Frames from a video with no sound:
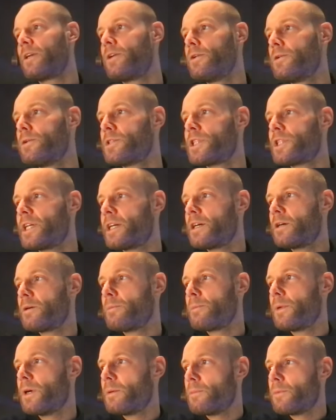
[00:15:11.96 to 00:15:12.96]
using
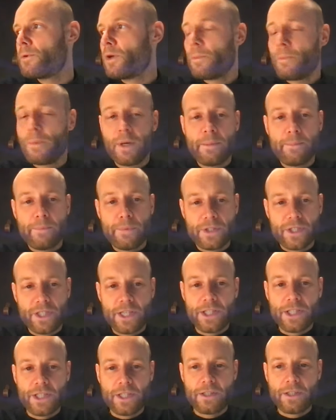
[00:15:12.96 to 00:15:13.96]
a monopoly
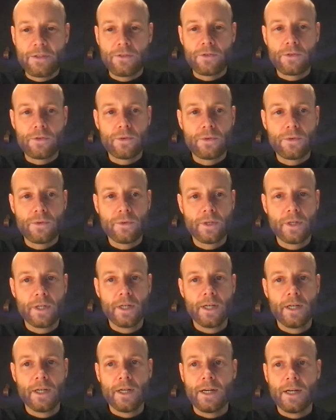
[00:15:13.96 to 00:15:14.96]
position to
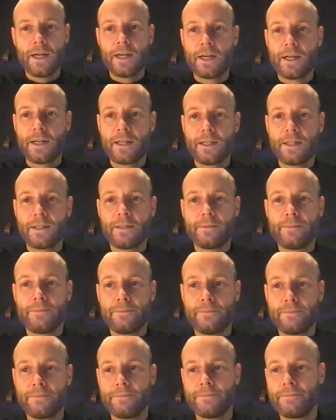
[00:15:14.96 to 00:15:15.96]

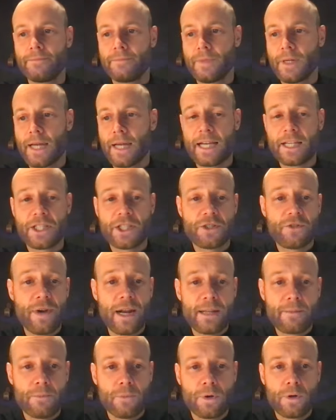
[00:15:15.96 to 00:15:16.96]
um,
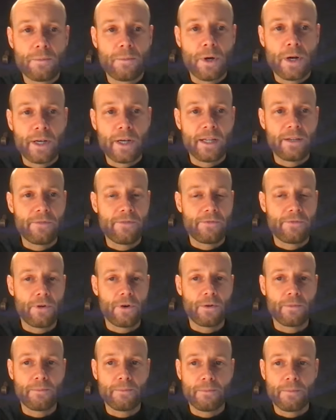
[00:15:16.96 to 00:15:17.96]
extract more money
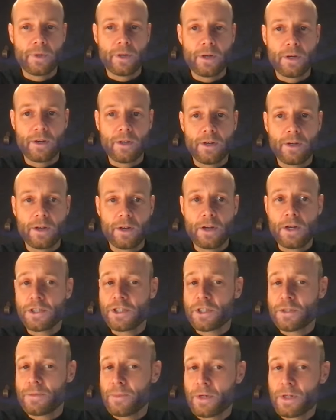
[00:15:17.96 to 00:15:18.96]
from
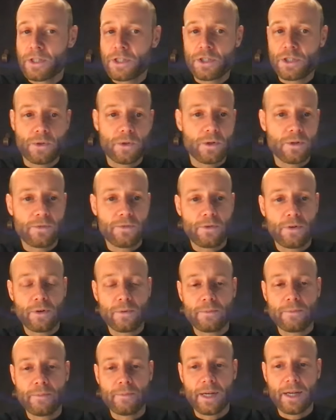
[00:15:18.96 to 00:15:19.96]
customers or
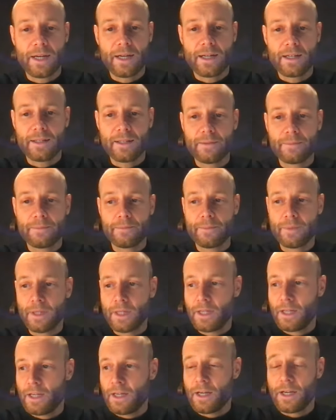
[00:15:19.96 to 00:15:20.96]
from
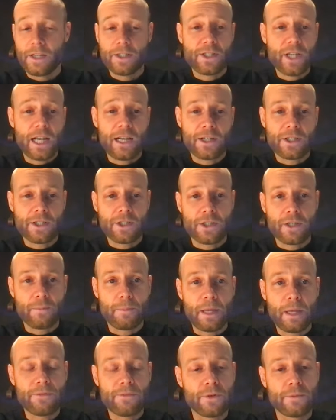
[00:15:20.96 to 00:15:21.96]
sellers on the
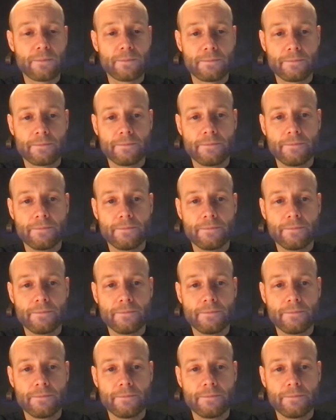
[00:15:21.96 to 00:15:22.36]
platform.